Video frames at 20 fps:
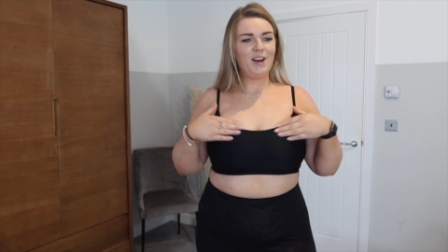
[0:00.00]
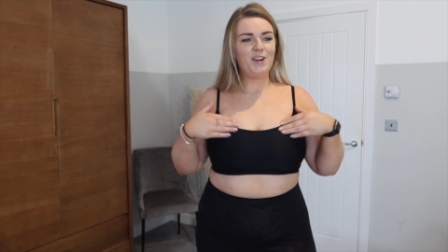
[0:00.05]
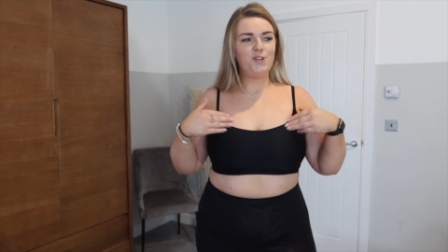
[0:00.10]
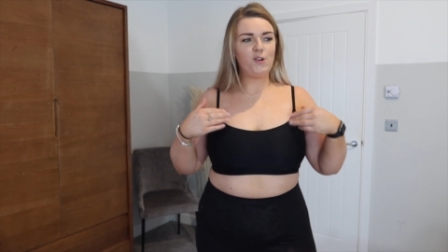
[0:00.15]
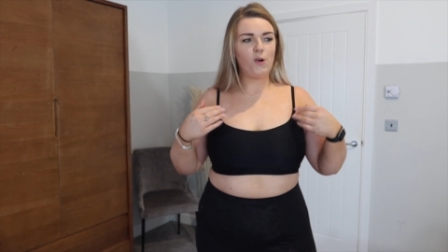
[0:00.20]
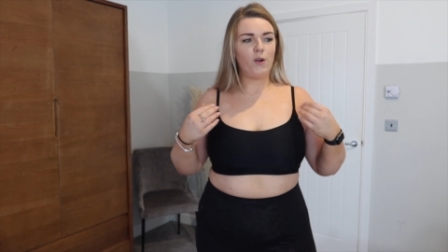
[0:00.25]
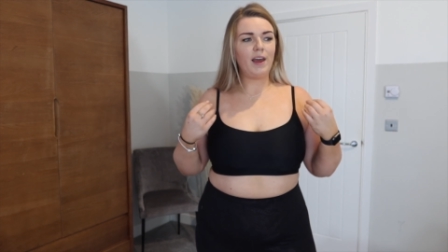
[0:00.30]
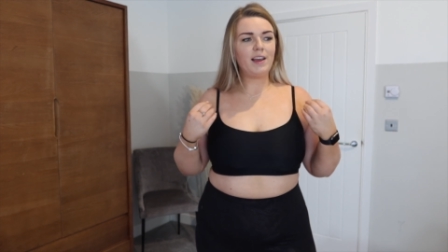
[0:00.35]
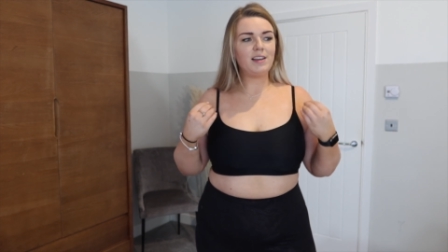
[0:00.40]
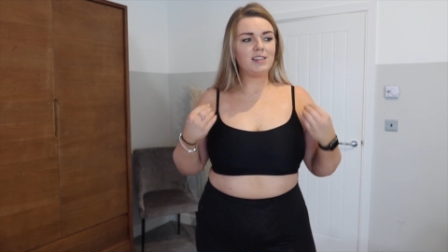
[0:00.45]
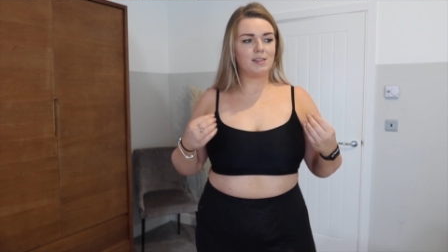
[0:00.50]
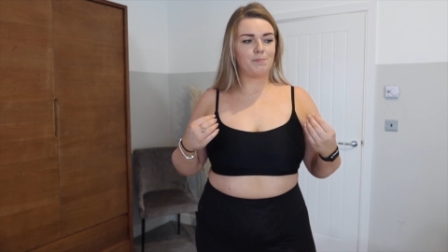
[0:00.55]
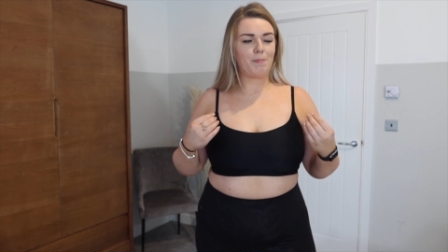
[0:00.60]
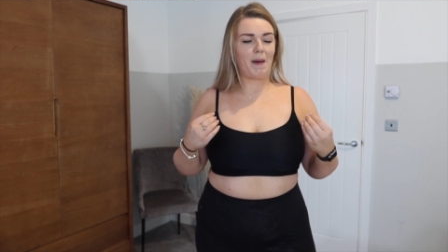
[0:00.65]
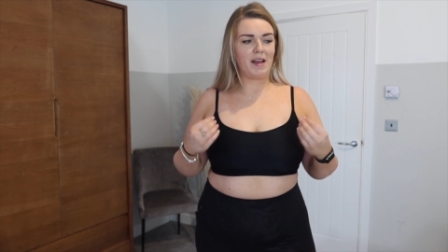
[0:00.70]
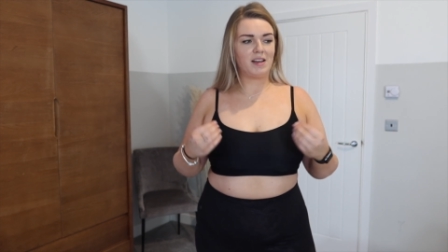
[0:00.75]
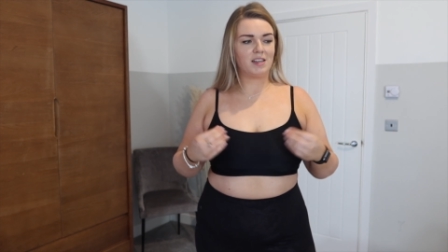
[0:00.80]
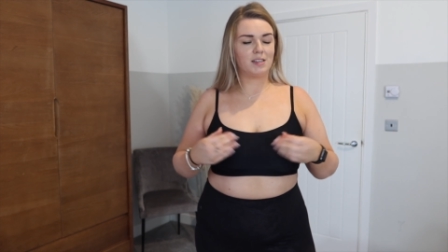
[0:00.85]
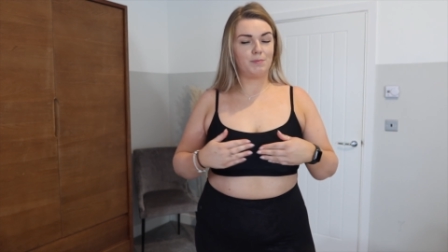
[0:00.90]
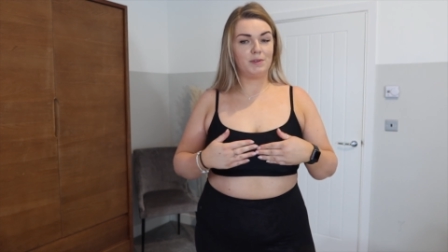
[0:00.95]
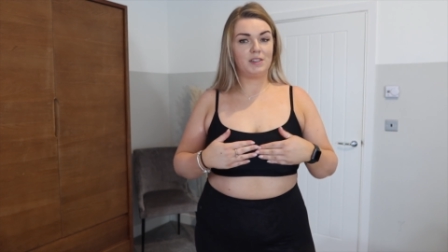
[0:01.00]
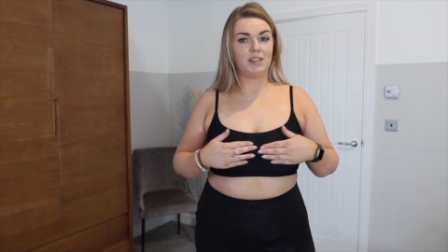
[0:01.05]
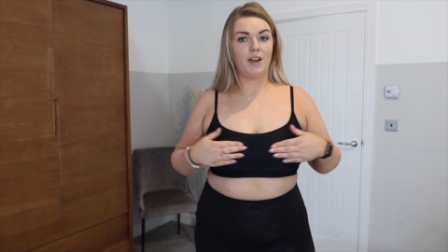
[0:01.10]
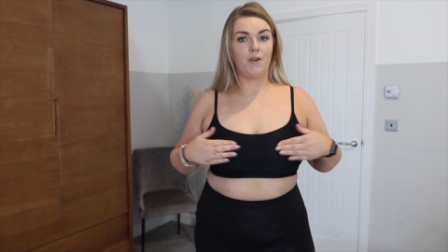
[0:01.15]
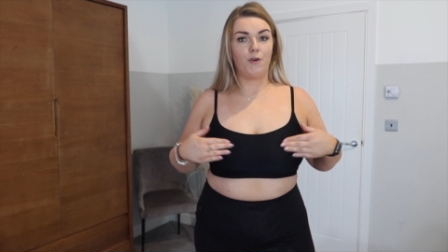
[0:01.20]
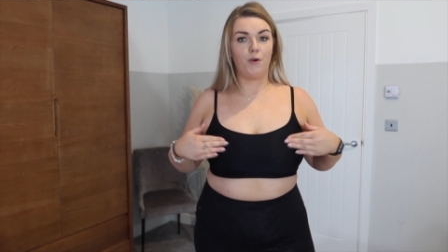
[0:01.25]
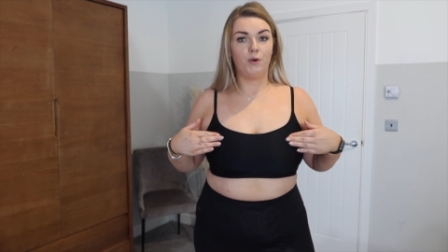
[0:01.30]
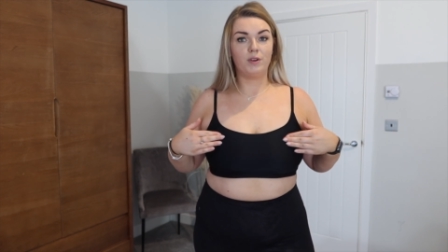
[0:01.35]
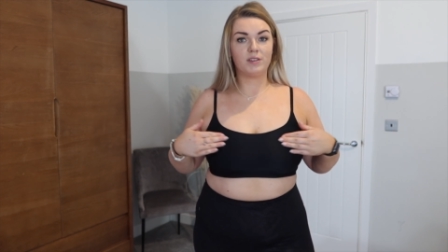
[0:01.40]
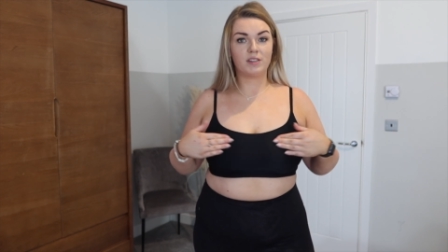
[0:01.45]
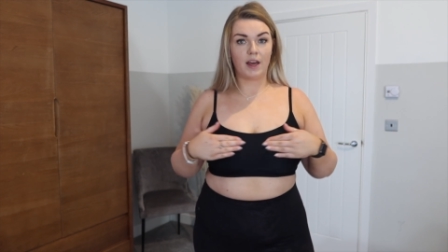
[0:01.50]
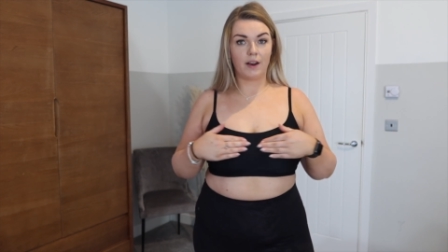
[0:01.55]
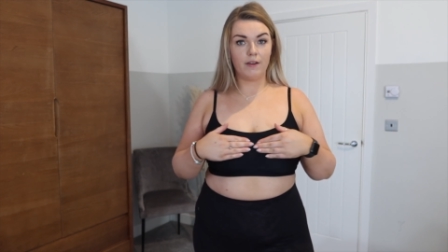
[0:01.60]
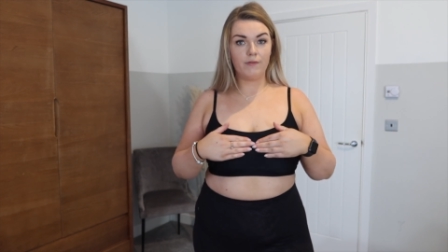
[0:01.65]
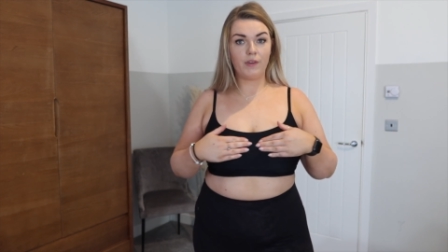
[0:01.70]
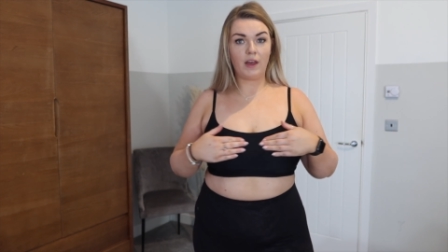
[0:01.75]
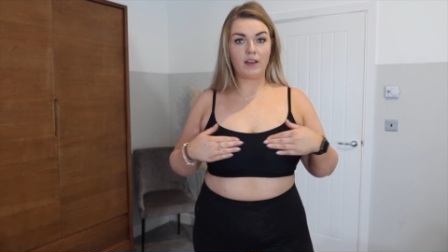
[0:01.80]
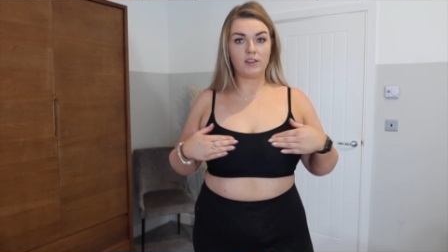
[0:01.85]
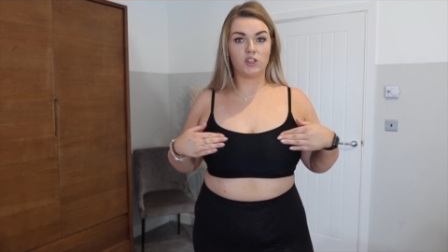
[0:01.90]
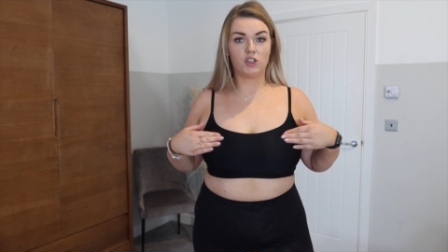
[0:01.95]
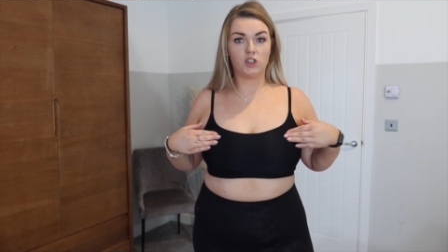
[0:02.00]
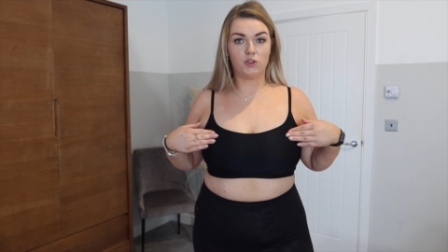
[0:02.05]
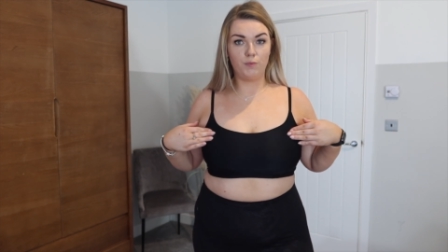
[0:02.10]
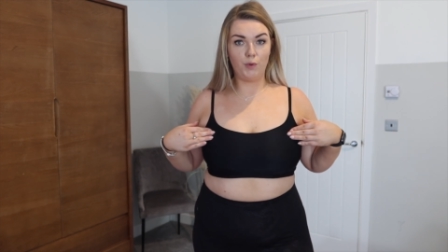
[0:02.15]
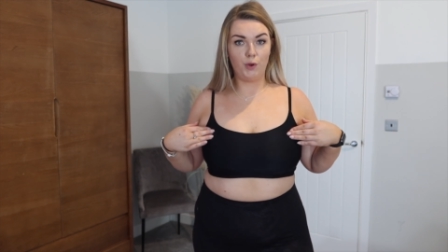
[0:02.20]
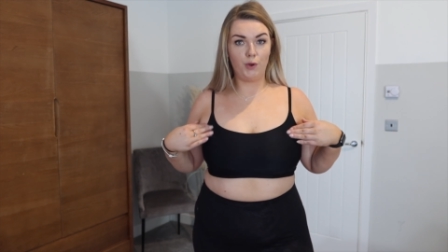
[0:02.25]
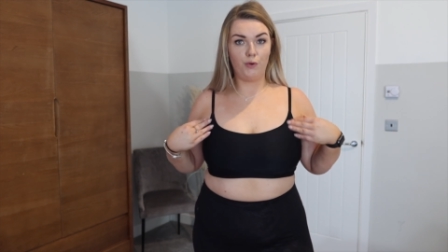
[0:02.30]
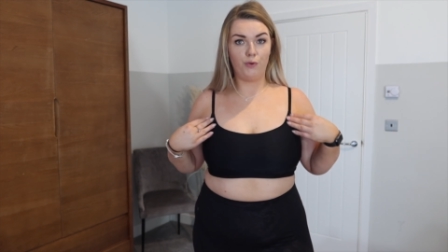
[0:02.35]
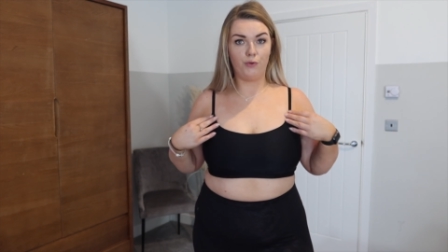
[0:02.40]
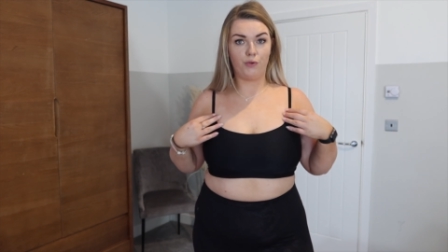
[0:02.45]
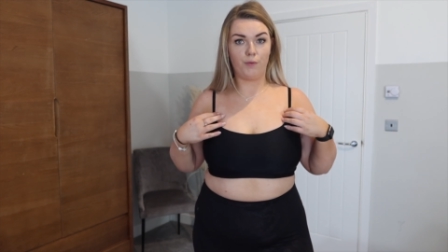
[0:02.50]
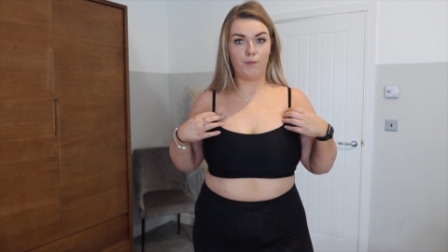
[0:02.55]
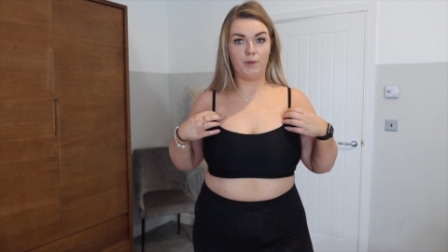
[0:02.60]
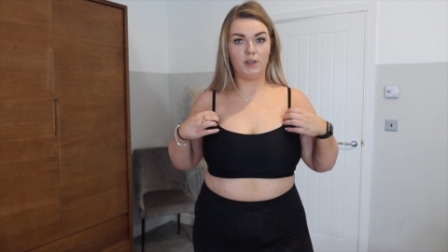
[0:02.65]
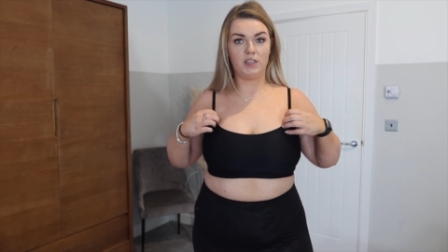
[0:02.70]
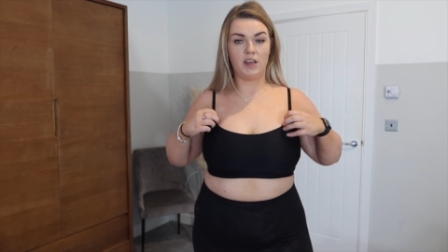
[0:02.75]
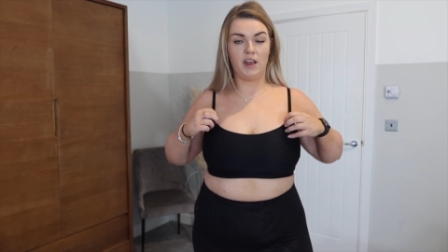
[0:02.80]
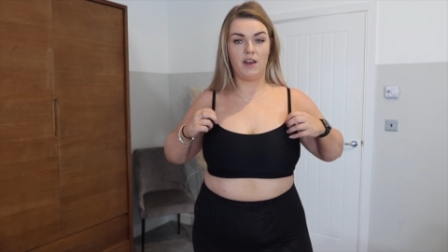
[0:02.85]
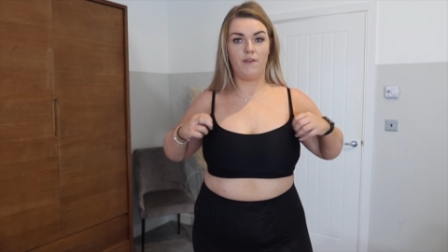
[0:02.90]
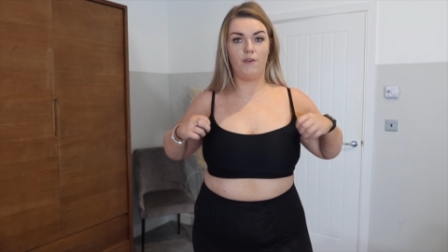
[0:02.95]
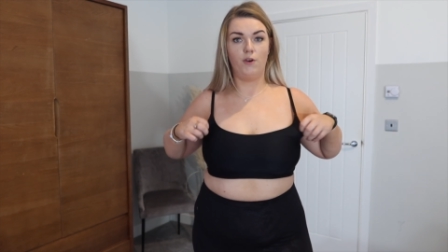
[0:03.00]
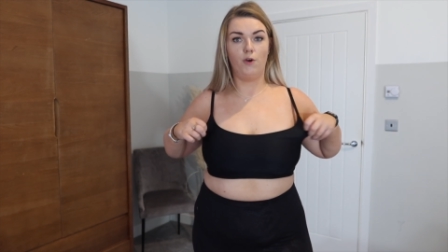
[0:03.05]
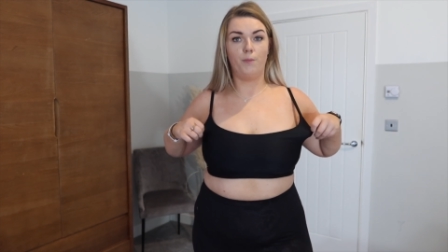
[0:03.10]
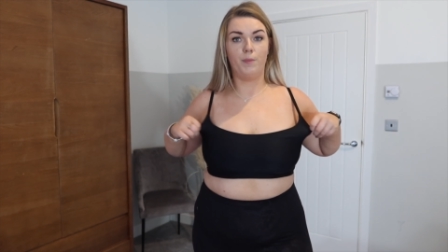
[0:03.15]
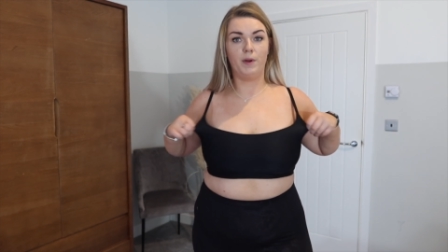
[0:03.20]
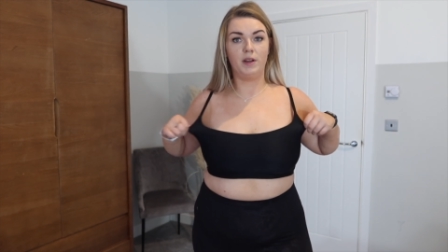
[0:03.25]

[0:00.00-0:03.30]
not like Spanx material. It's kind of that smooth material,